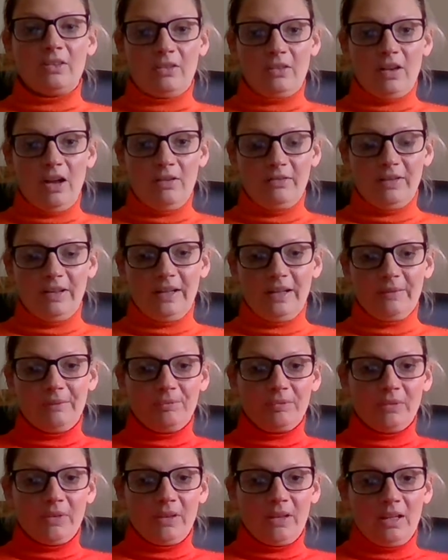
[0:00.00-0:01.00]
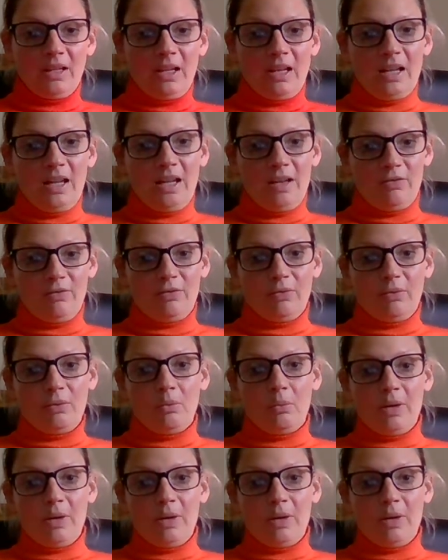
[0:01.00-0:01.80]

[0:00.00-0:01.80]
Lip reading: suffer if